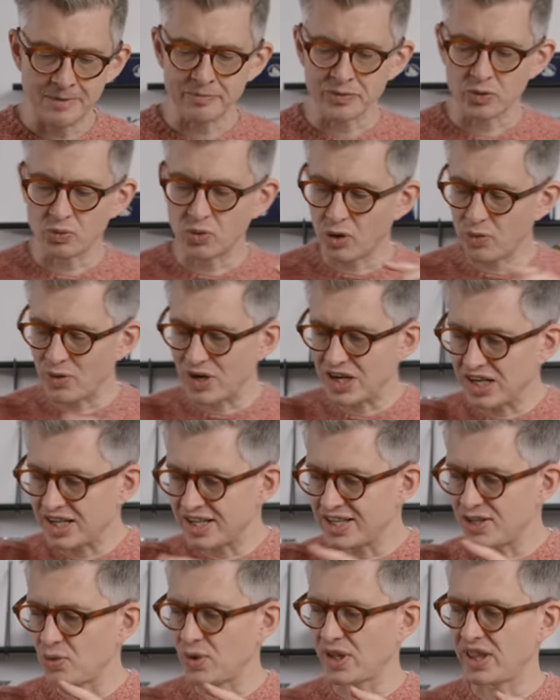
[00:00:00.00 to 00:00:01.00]
What we
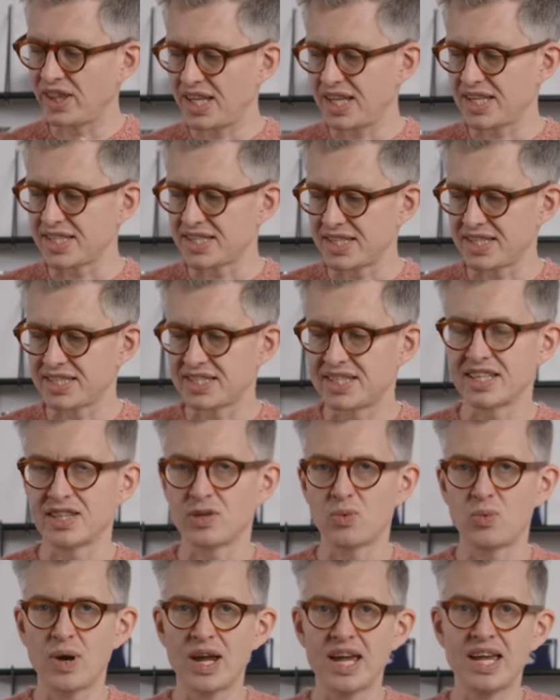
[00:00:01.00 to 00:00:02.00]
learned with this is that the
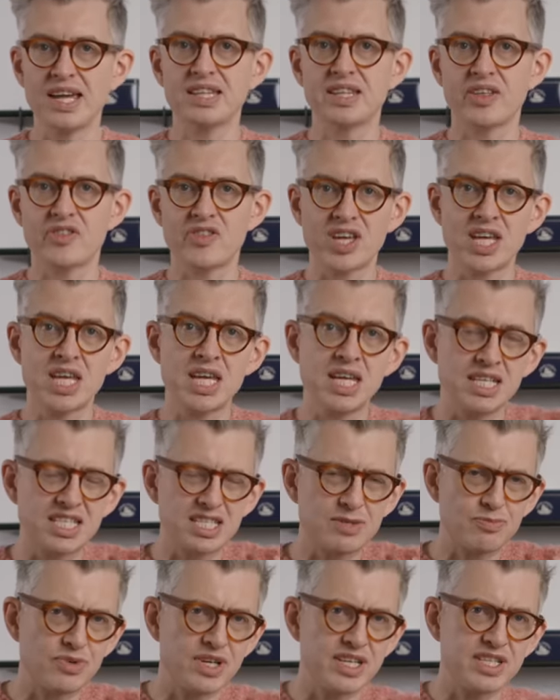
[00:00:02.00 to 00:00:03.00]
way that the heat
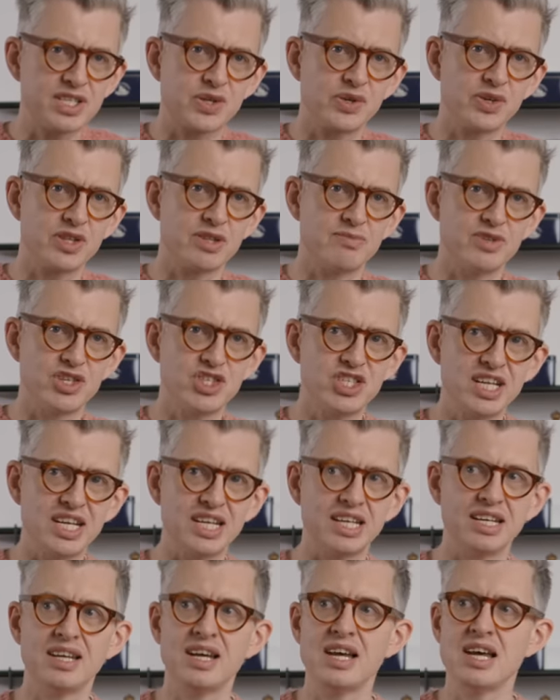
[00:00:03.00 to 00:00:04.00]
spreads through the
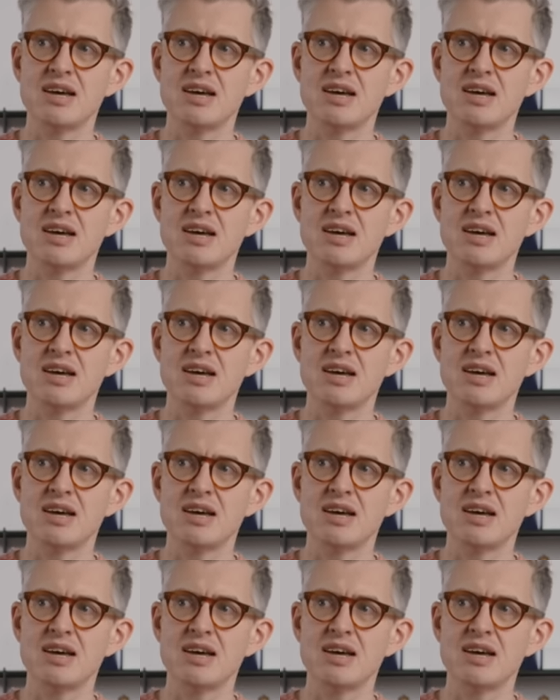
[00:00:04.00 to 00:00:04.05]
machine